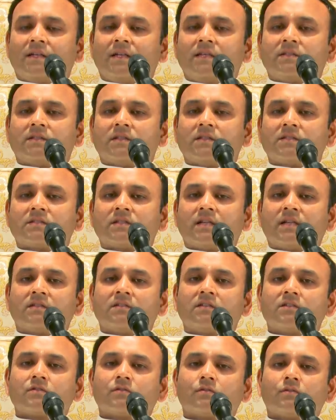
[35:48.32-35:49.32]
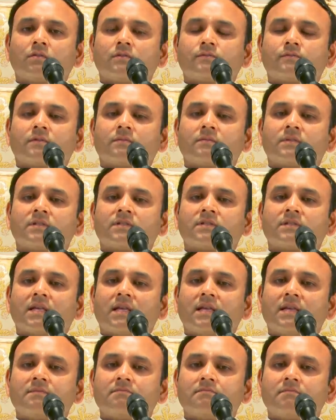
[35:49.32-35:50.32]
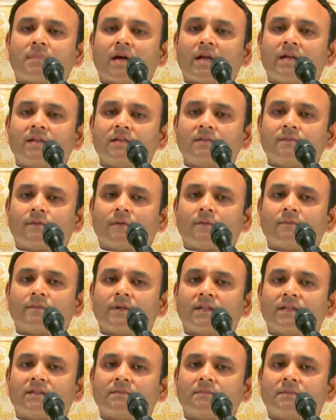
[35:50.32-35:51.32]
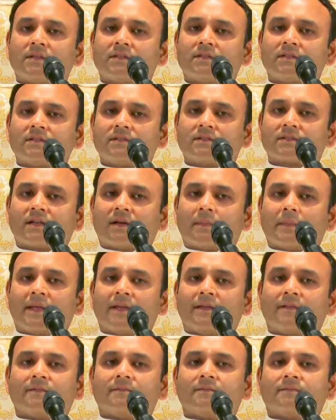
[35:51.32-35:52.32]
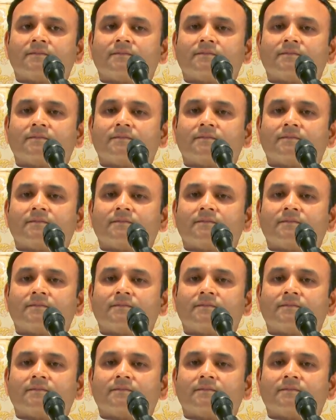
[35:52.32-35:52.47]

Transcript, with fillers: He says, get the sword from the same mind from where the mother is coming.